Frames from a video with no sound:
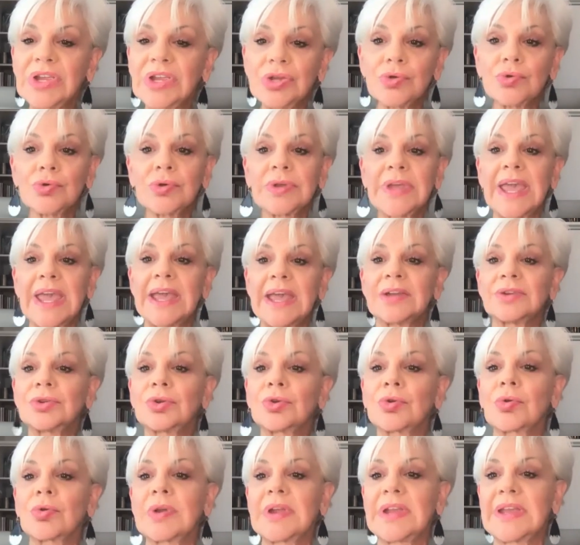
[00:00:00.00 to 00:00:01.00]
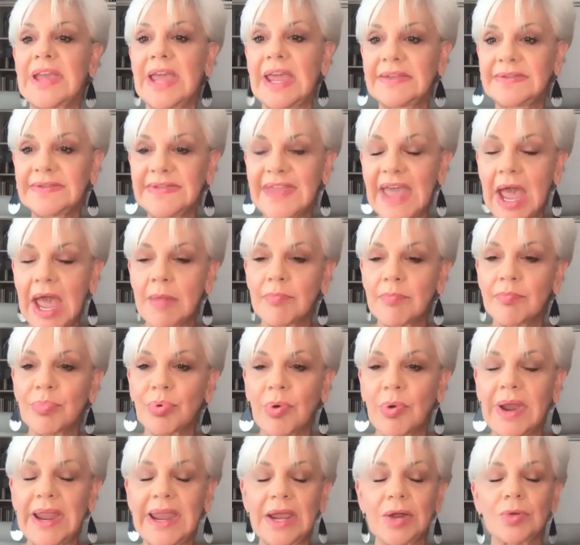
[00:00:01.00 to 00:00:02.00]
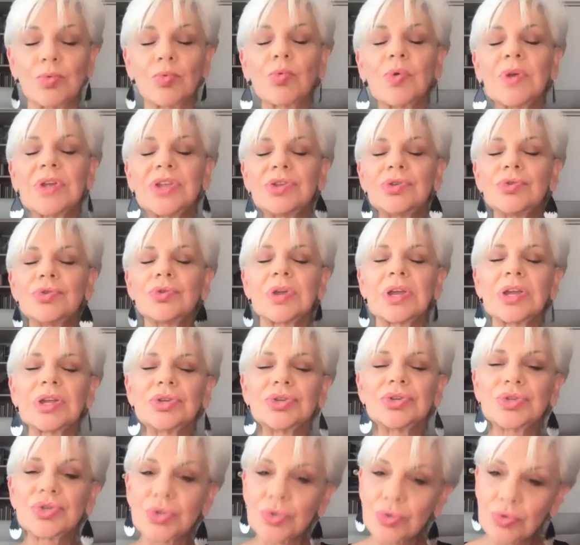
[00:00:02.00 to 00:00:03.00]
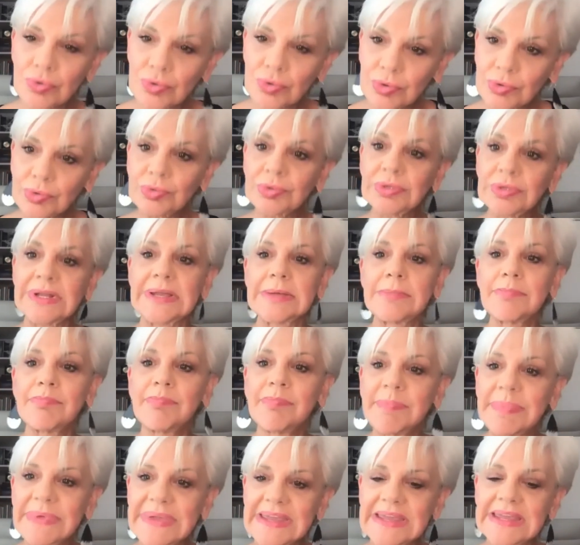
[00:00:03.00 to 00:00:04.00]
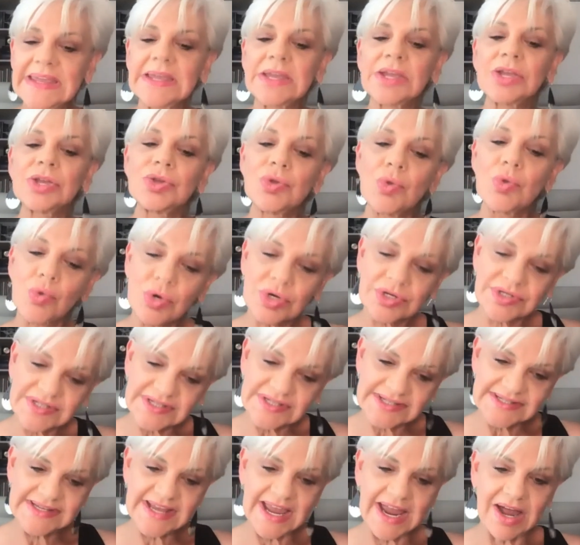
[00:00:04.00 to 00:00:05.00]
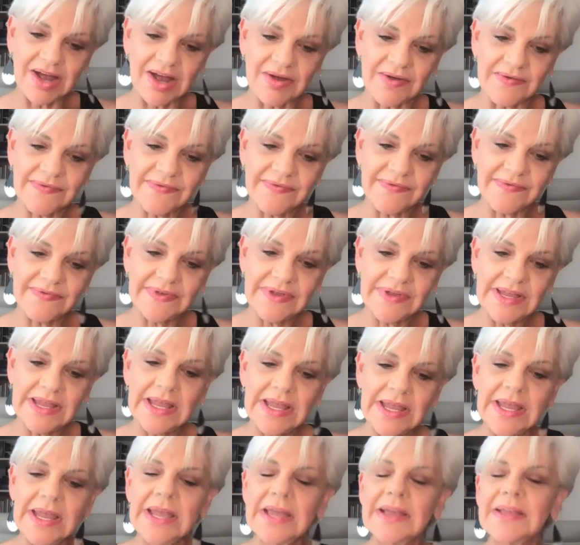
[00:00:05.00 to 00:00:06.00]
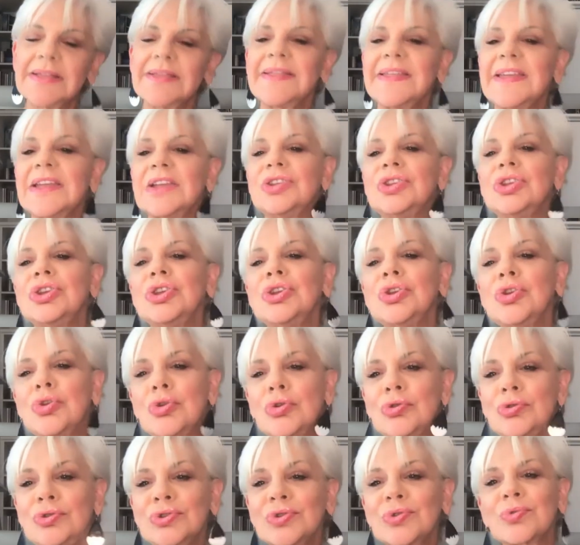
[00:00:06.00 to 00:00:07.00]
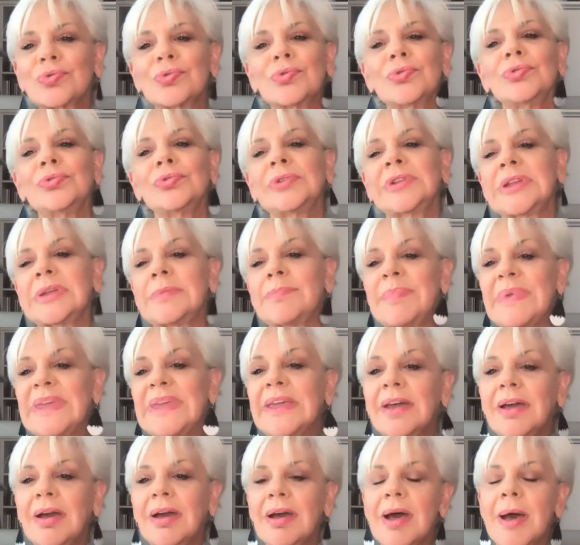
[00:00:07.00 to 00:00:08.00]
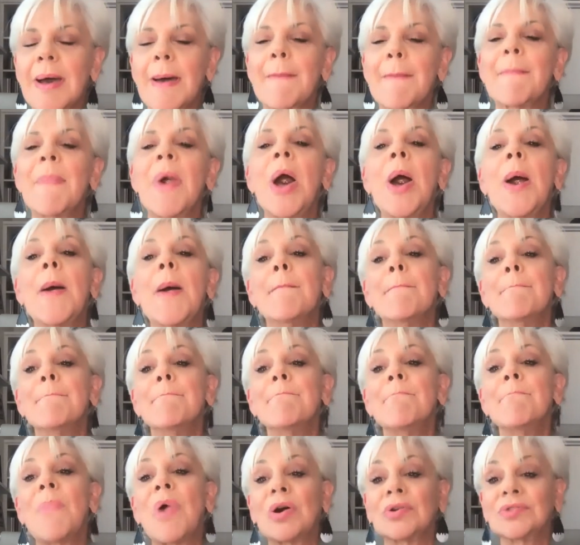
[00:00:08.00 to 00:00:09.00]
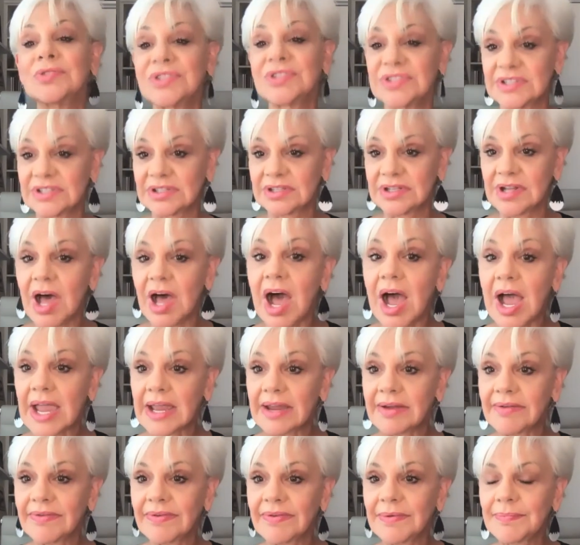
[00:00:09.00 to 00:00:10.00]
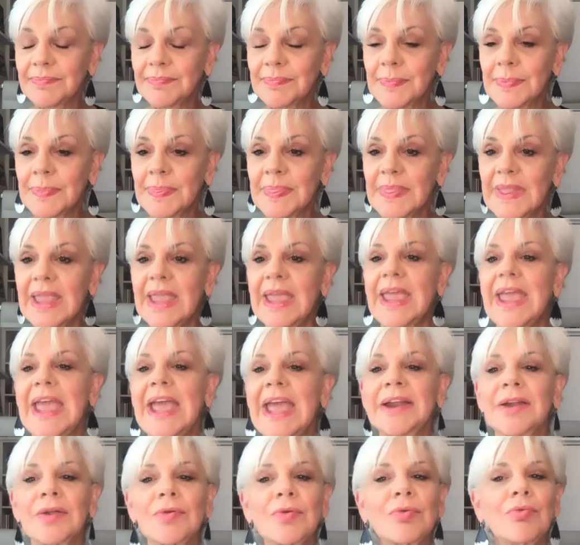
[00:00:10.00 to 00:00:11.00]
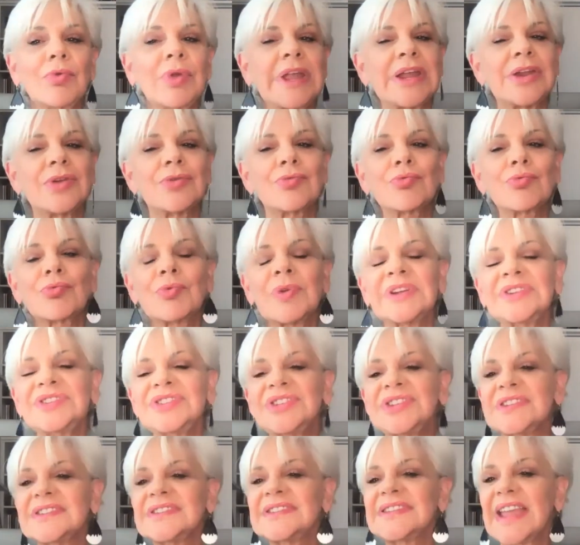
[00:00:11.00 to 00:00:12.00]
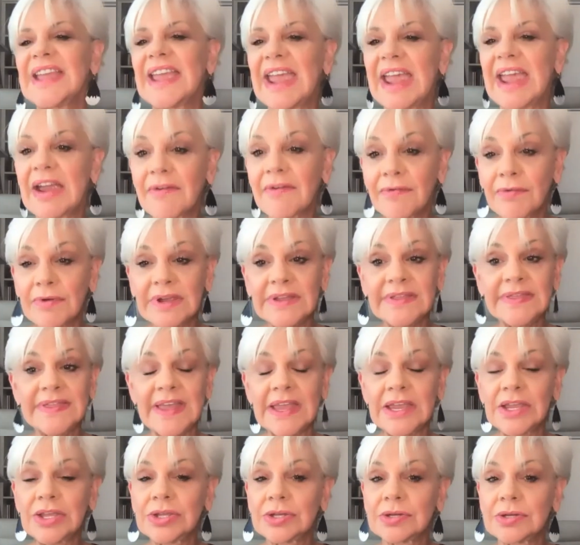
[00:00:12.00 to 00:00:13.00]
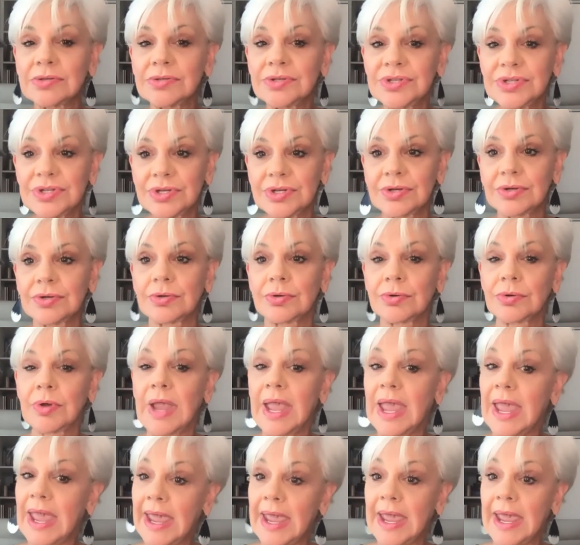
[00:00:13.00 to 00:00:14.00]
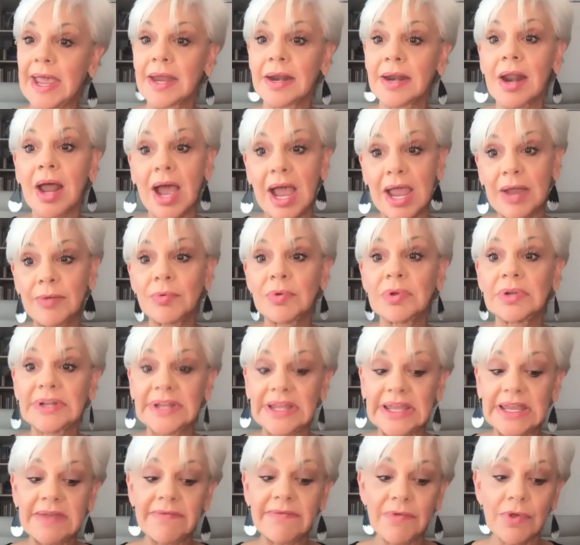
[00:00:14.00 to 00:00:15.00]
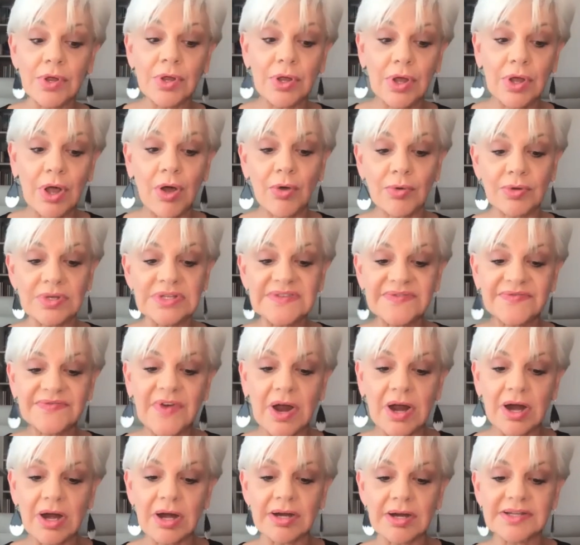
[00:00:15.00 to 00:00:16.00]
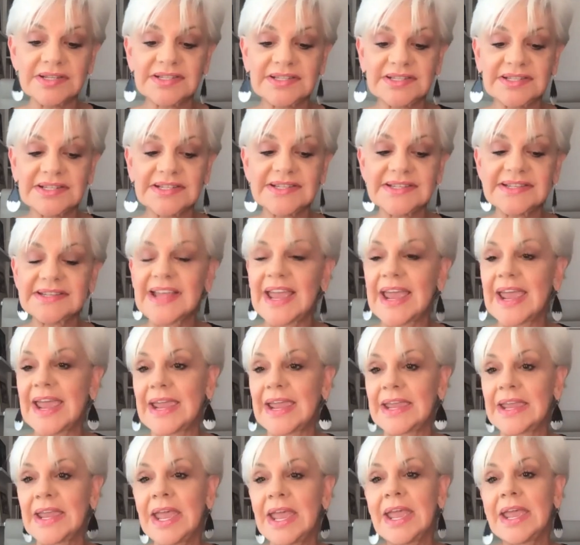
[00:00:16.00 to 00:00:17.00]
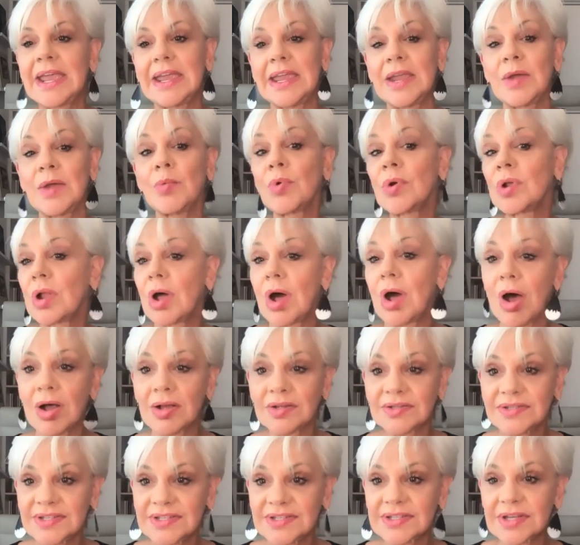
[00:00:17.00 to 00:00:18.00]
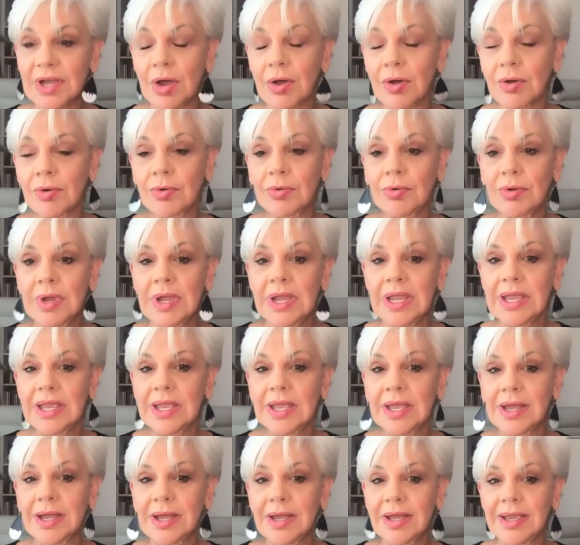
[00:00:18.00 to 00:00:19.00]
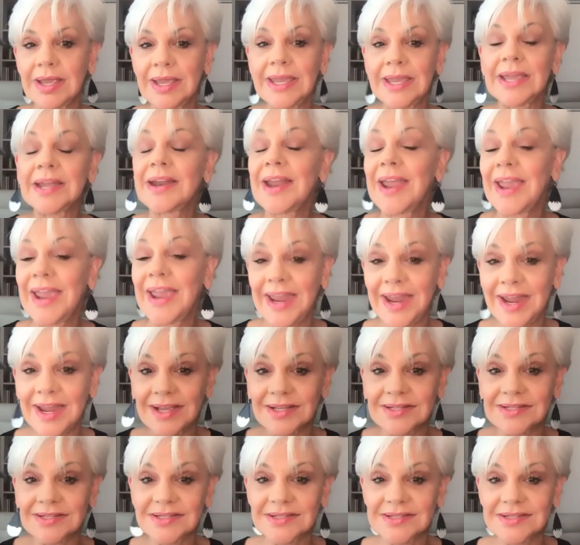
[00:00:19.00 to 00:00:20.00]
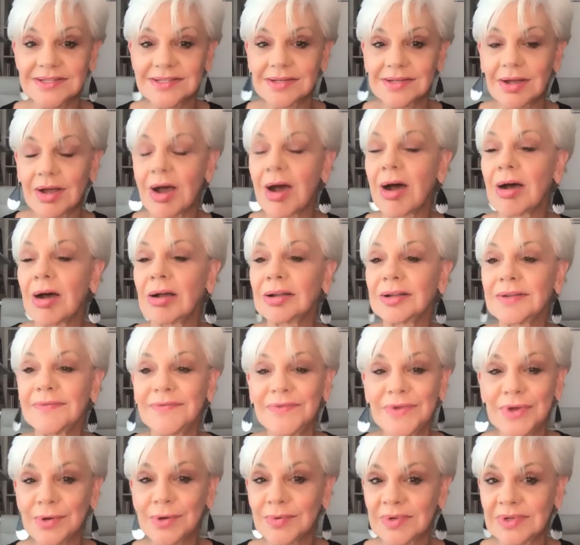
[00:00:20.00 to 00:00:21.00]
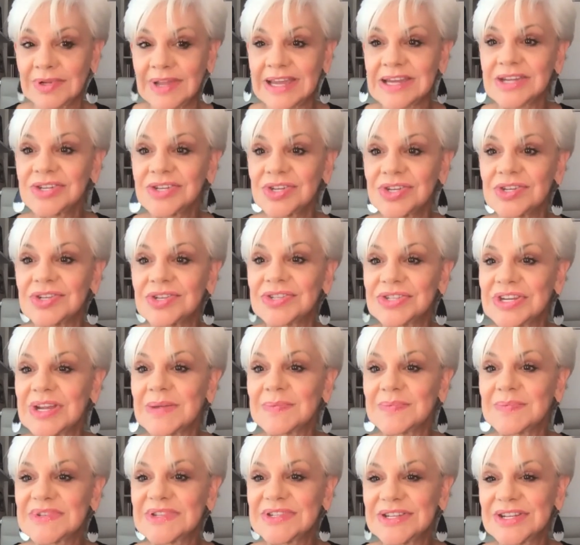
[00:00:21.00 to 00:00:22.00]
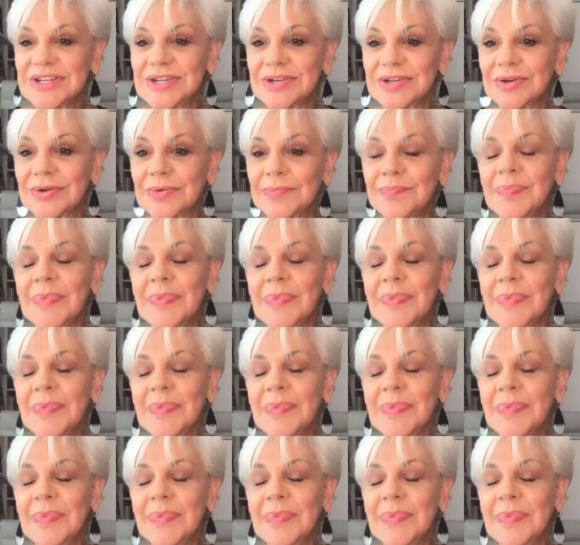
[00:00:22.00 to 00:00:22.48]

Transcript: you can create that brand, when you can truly be yourself, then you truly become most alive. And it enriches everything you do. And I will even go as far as to say it will also enhance all of your relationships too,